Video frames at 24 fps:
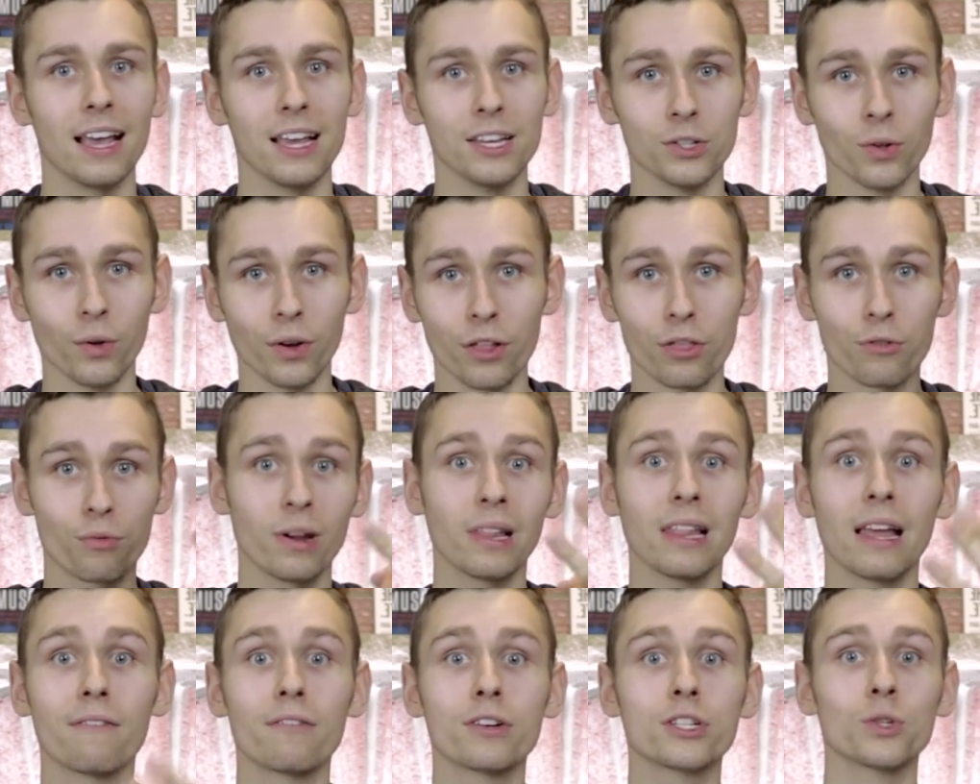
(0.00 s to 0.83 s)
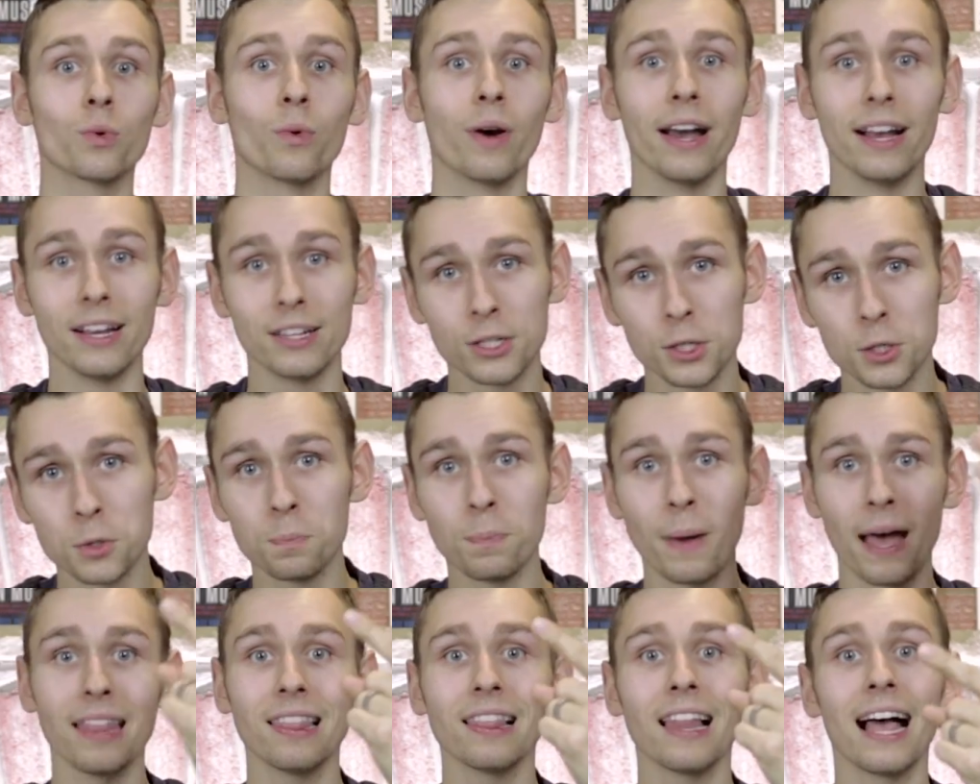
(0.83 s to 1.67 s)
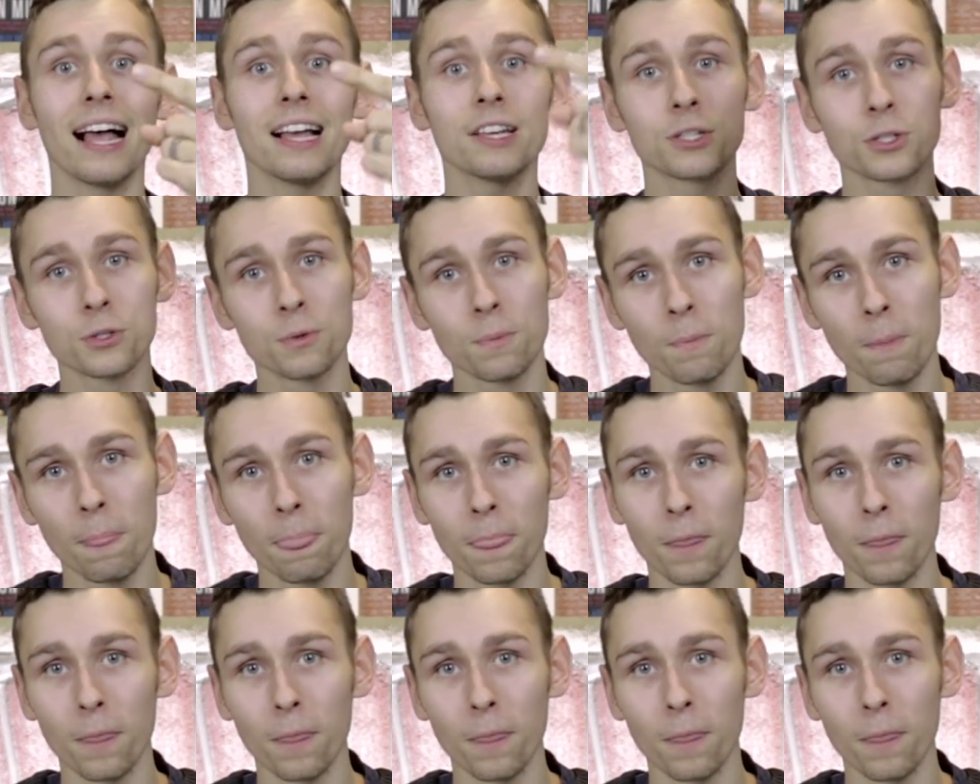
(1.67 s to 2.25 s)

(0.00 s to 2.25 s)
is only three levers away spend less,